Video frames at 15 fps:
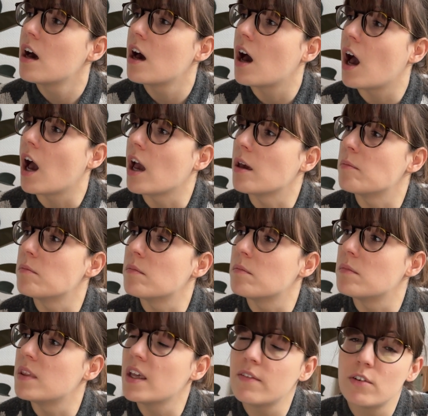
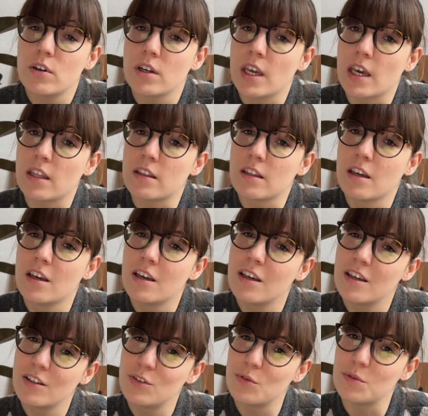I'm never again
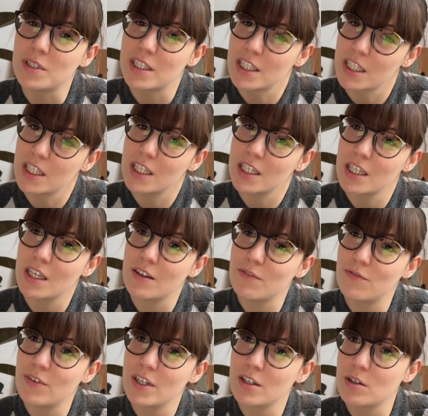doing
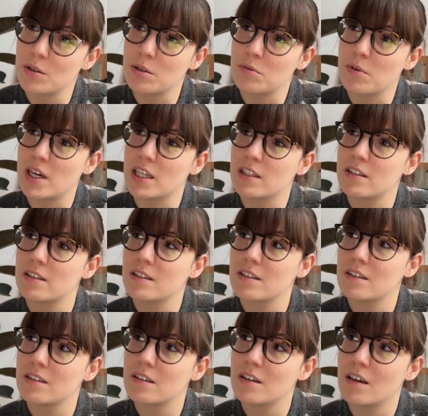fingering weight
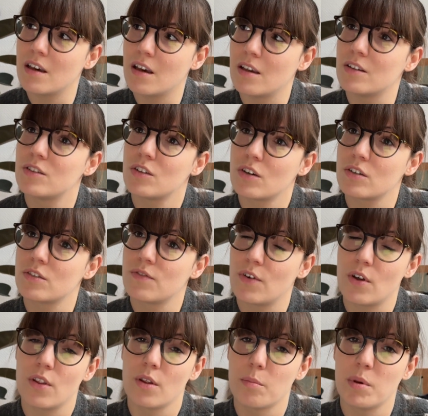socks
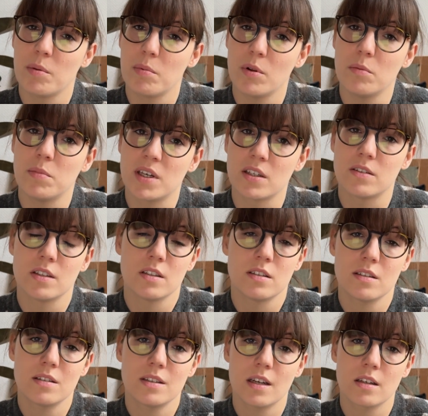for other people, because it
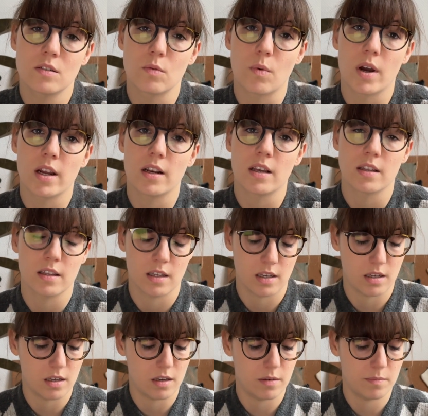just takes a while, and
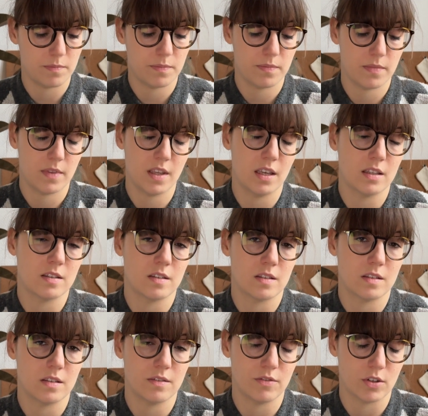it's
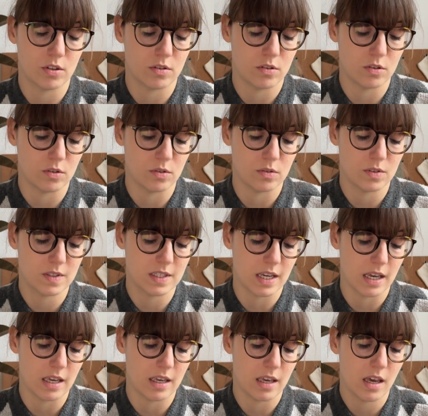difficult to
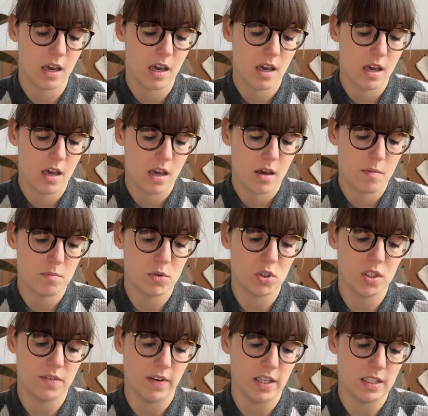stay
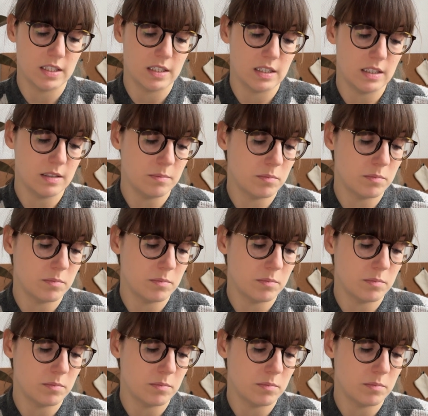motivated.